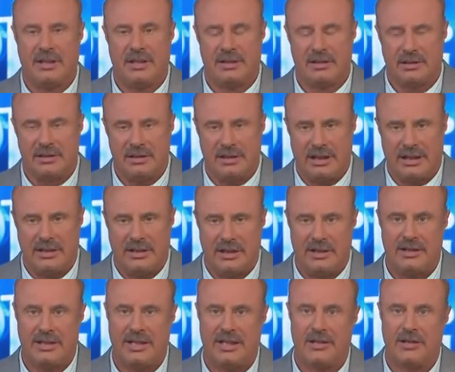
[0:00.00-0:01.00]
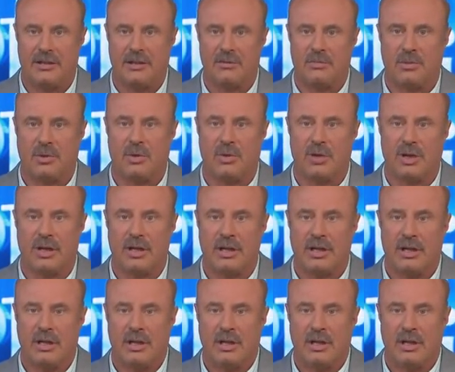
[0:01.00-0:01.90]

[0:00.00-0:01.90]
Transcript: then get on board.